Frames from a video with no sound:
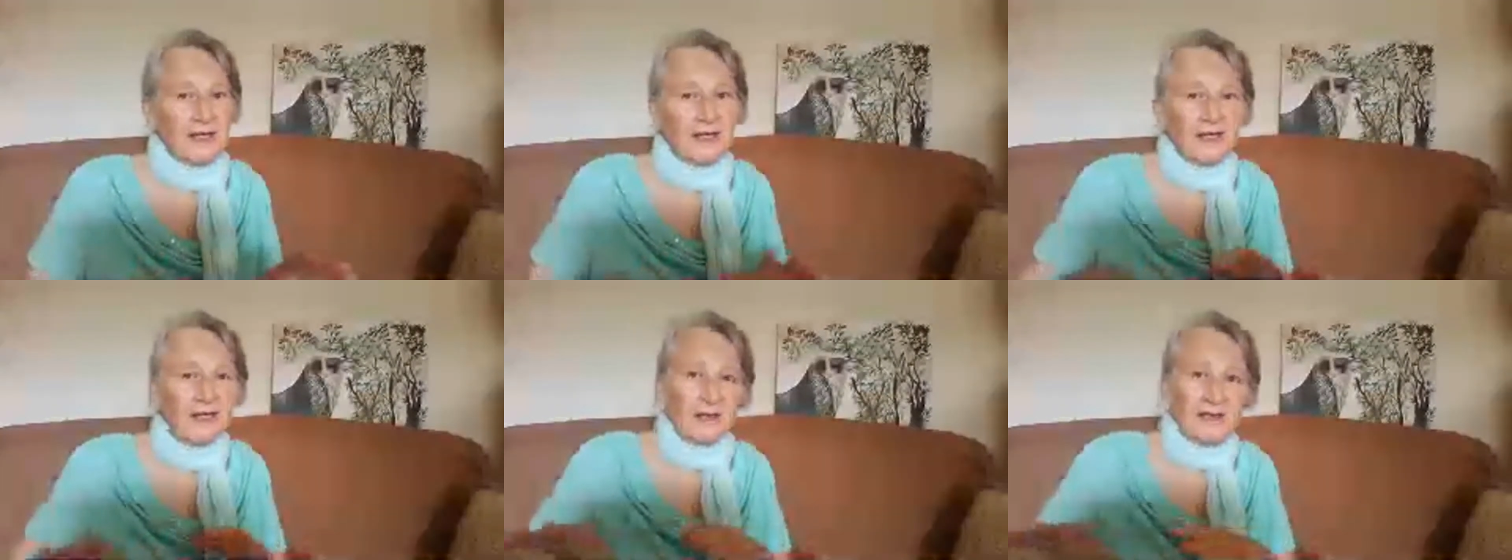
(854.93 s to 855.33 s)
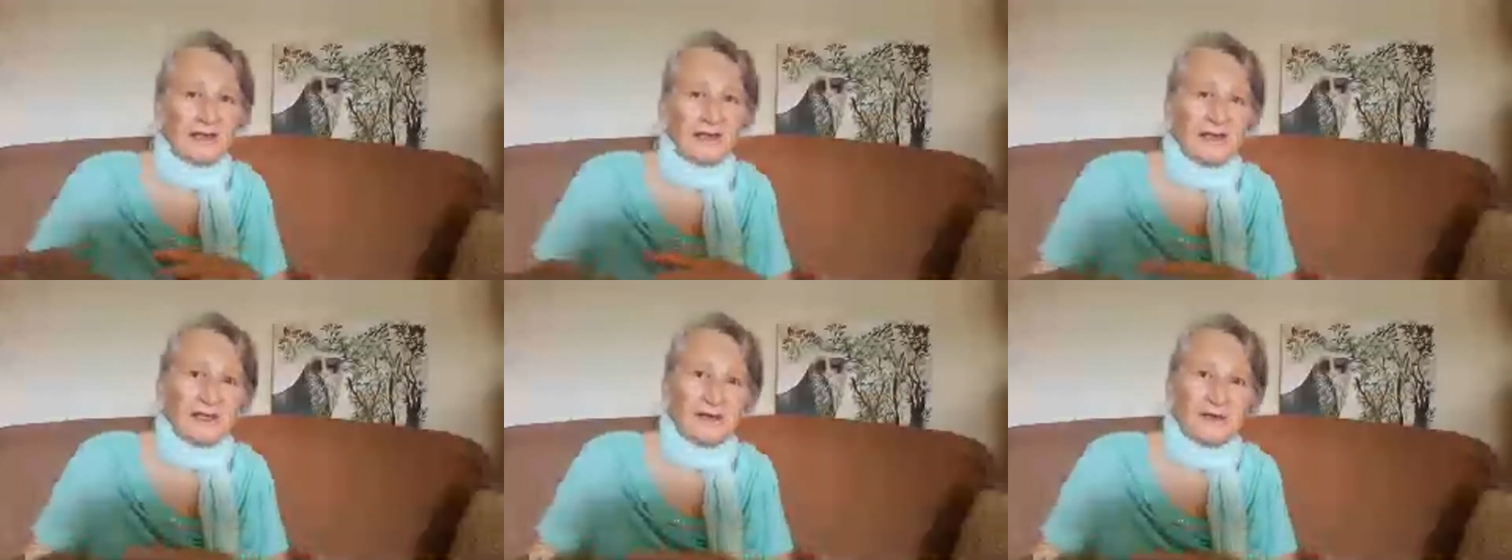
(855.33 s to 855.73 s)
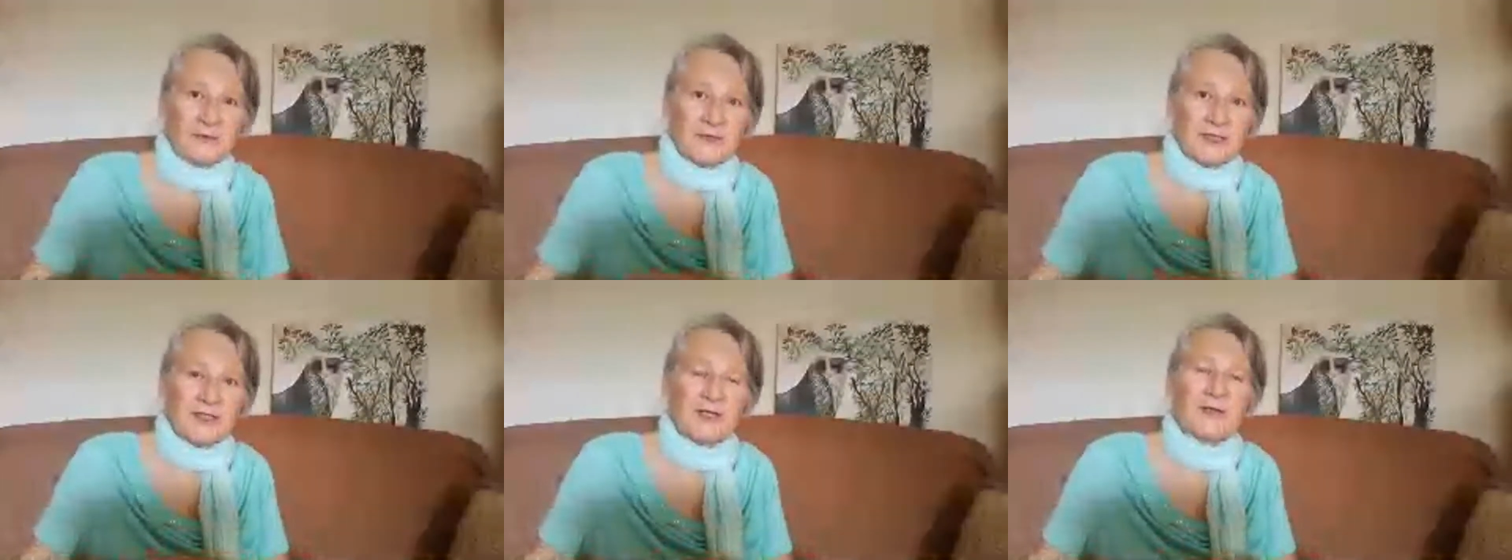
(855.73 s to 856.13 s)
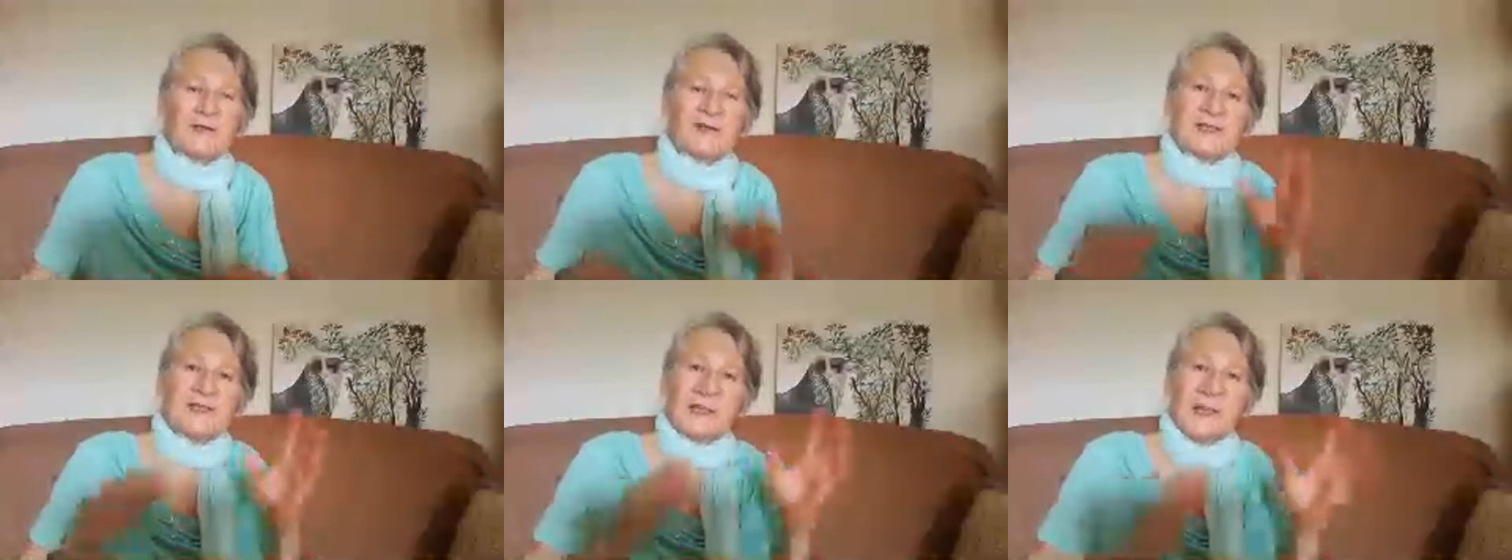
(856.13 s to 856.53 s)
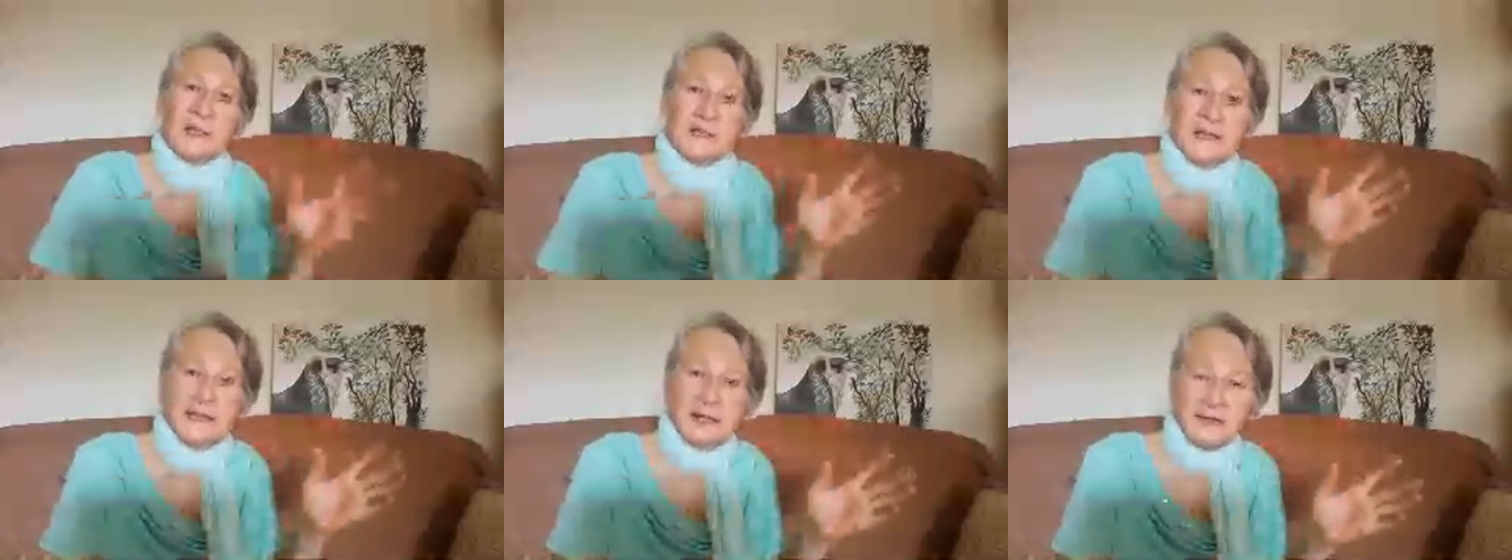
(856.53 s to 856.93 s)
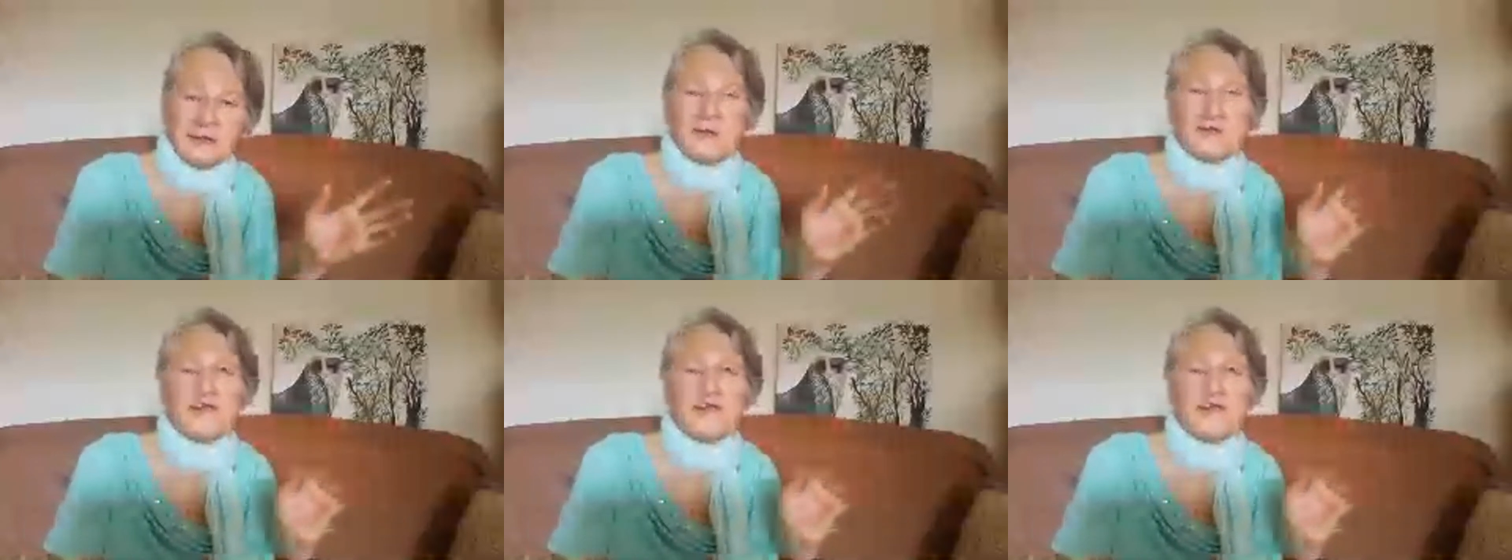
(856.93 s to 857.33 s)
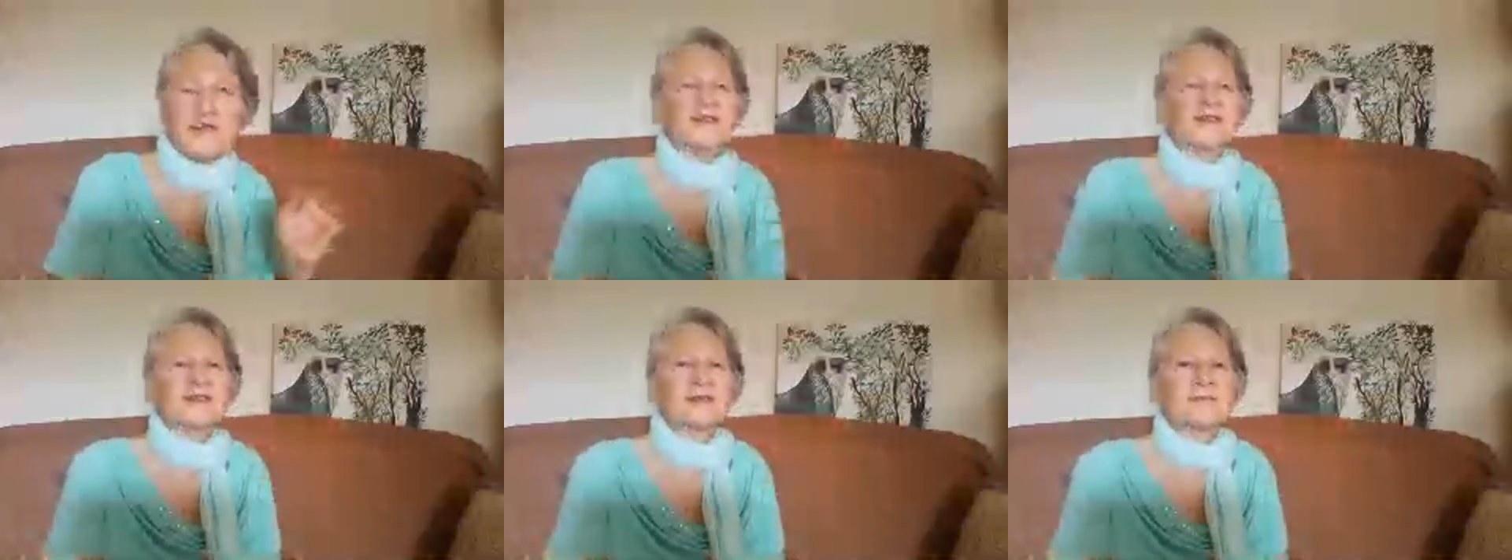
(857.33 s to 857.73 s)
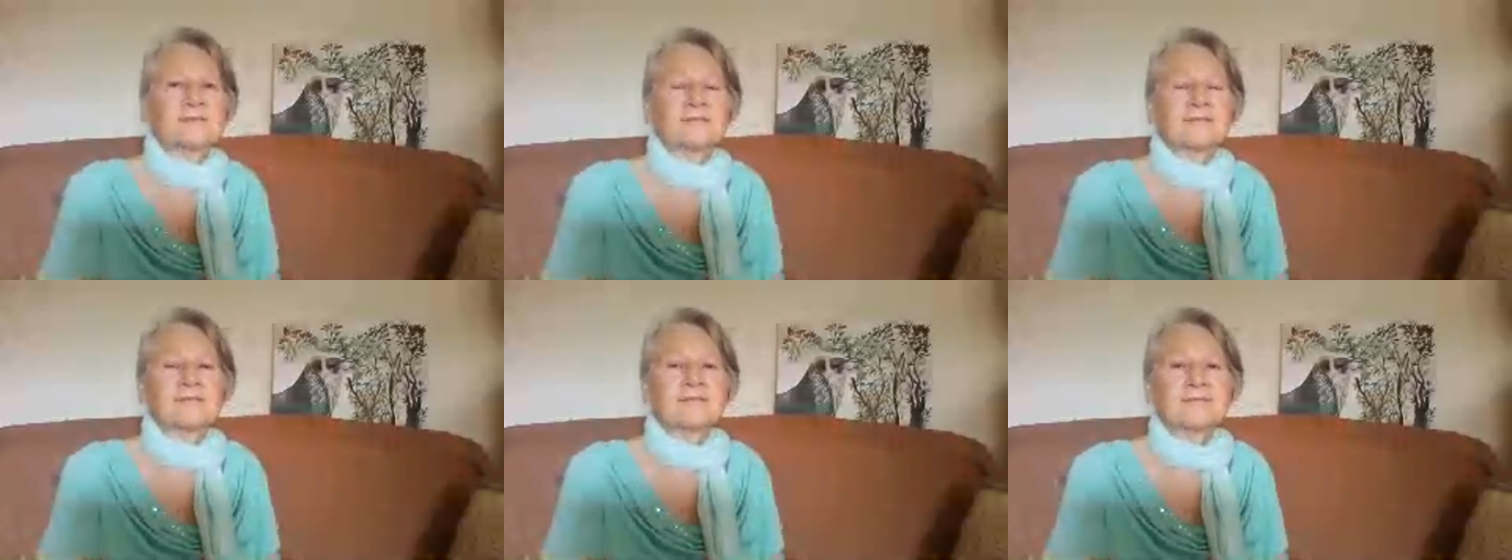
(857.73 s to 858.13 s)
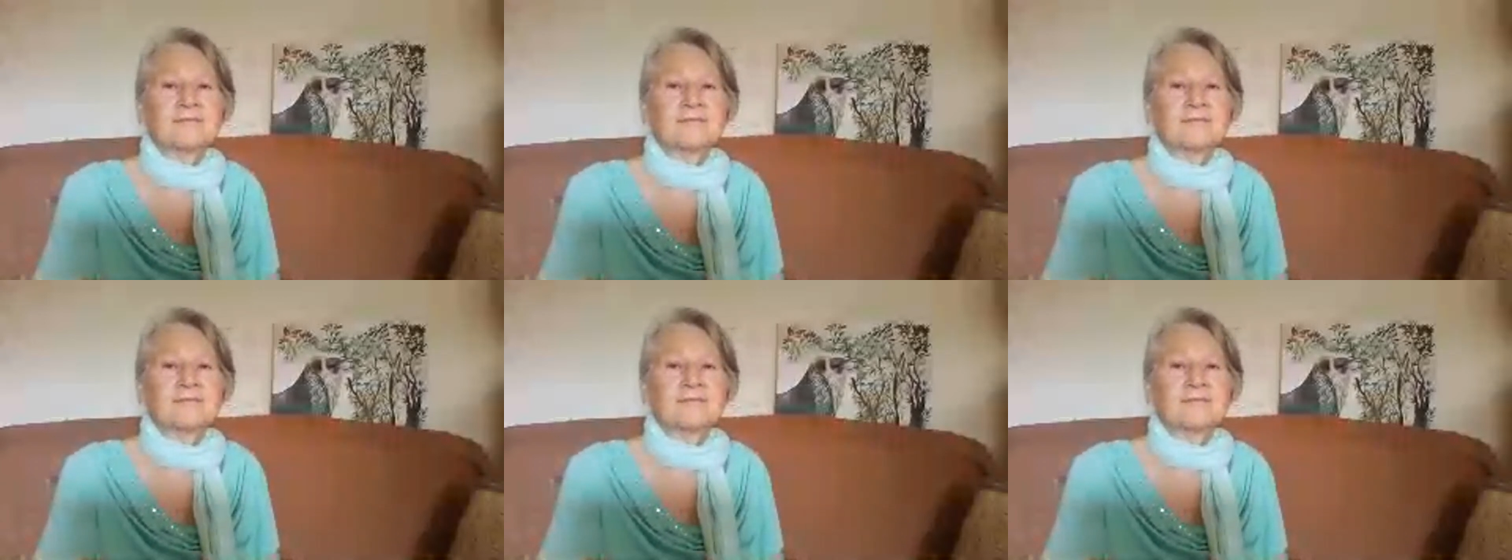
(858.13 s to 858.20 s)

and then another would doze and the other would watch.